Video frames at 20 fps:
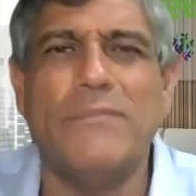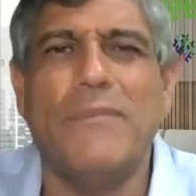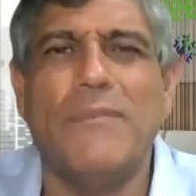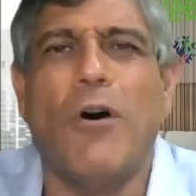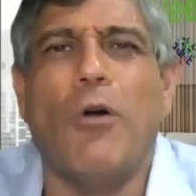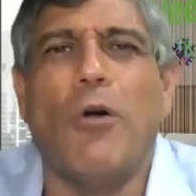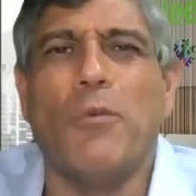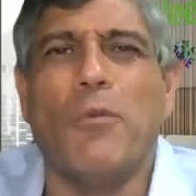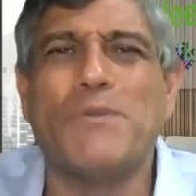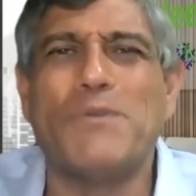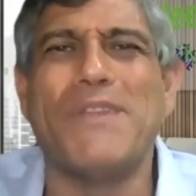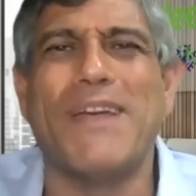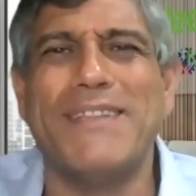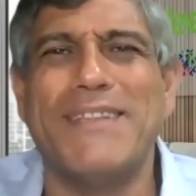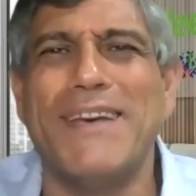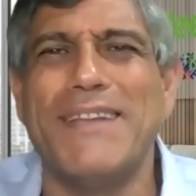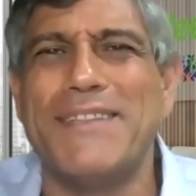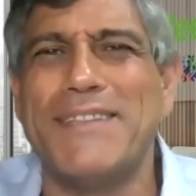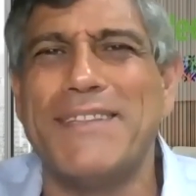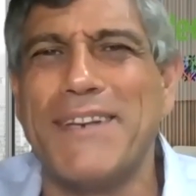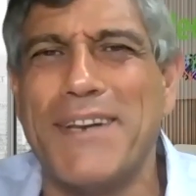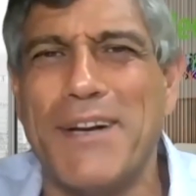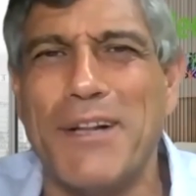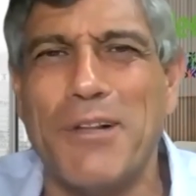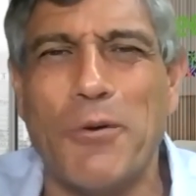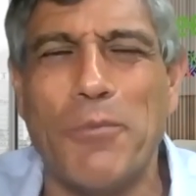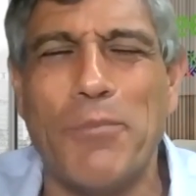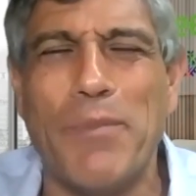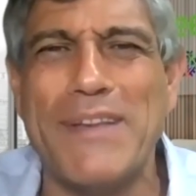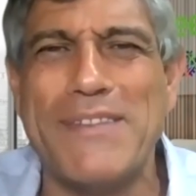almost identical
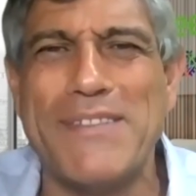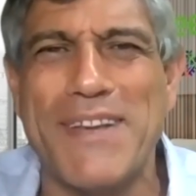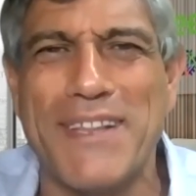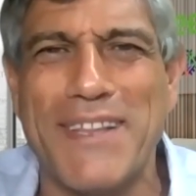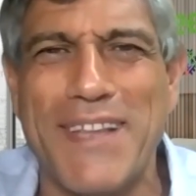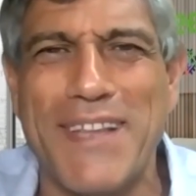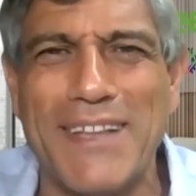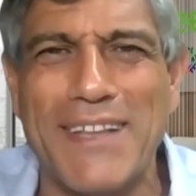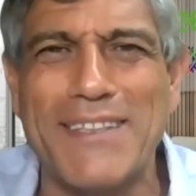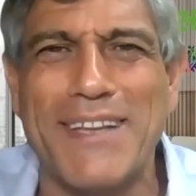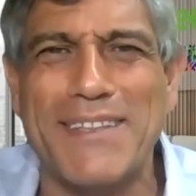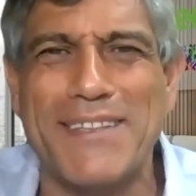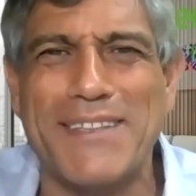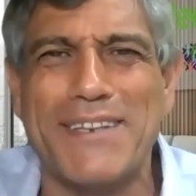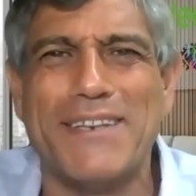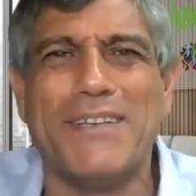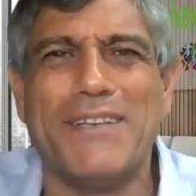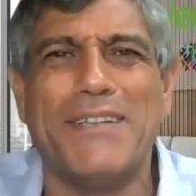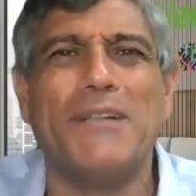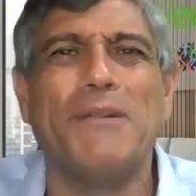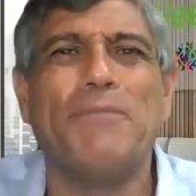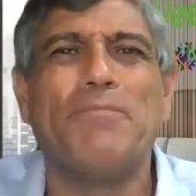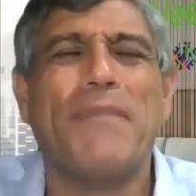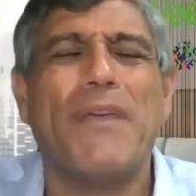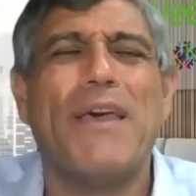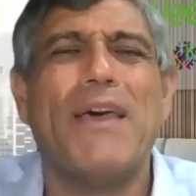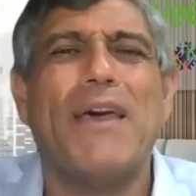or basically identical, yeah.